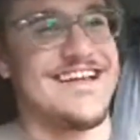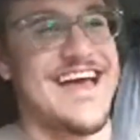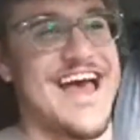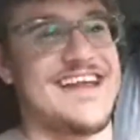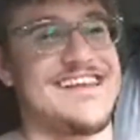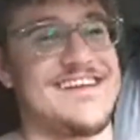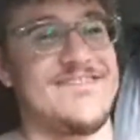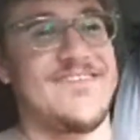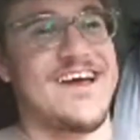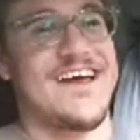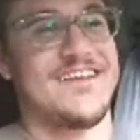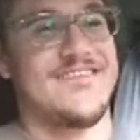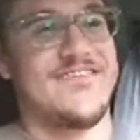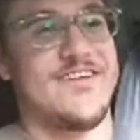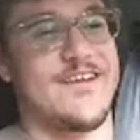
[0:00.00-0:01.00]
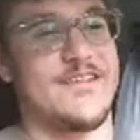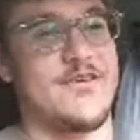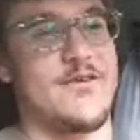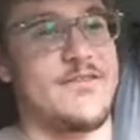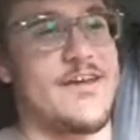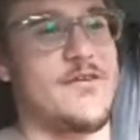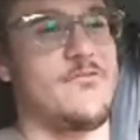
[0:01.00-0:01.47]
I did find it funny
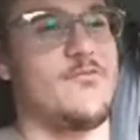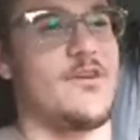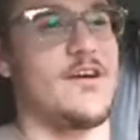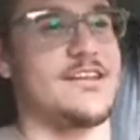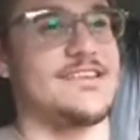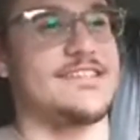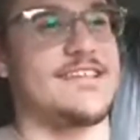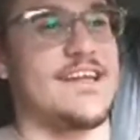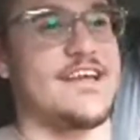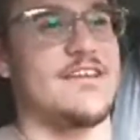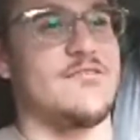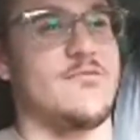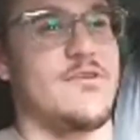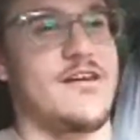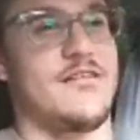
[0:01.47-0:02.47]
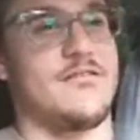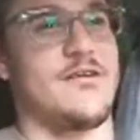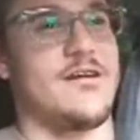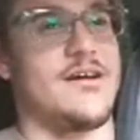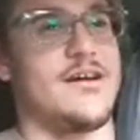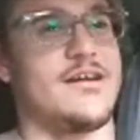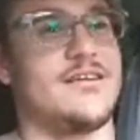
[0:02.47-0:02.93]
though in that one scene
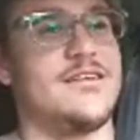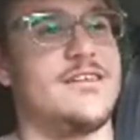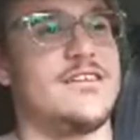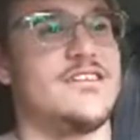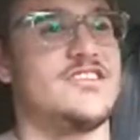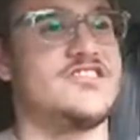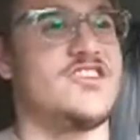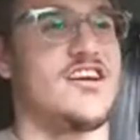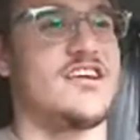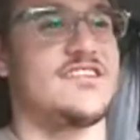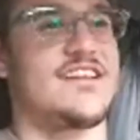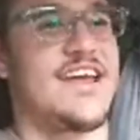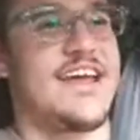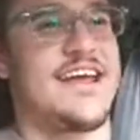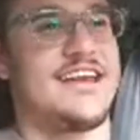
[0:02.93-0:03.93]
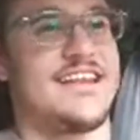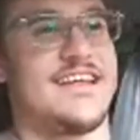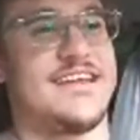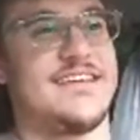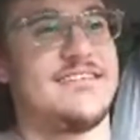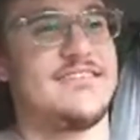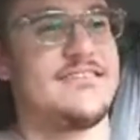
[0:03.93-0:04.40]
where John
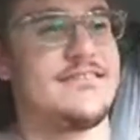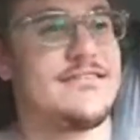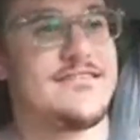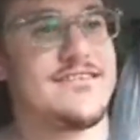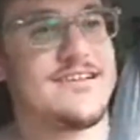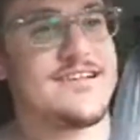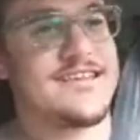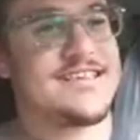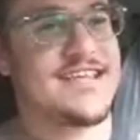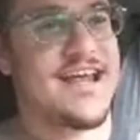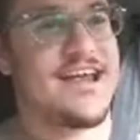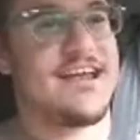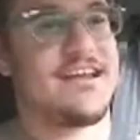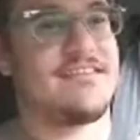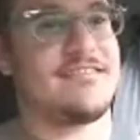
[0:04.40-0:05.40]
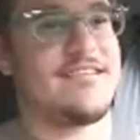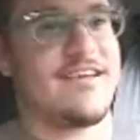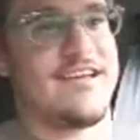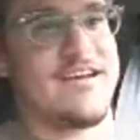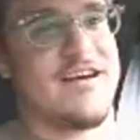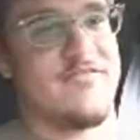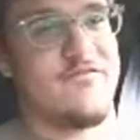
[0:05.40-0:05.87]
Candy sang
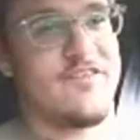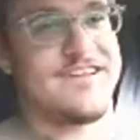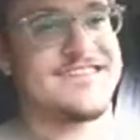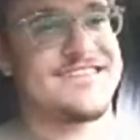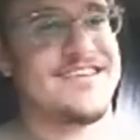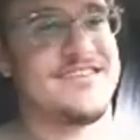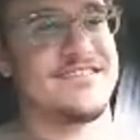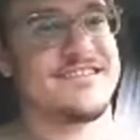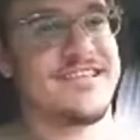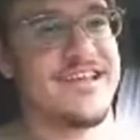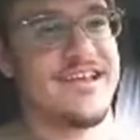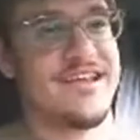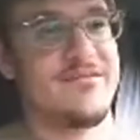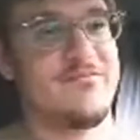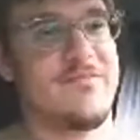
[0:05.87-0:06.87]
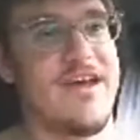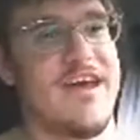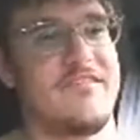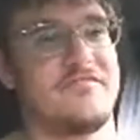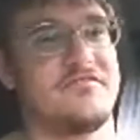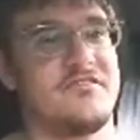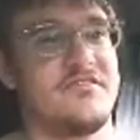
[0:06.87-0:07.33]
the Flintstones theme
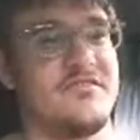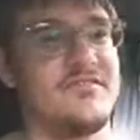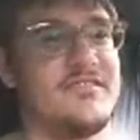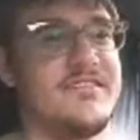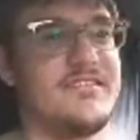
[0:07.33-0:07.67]
after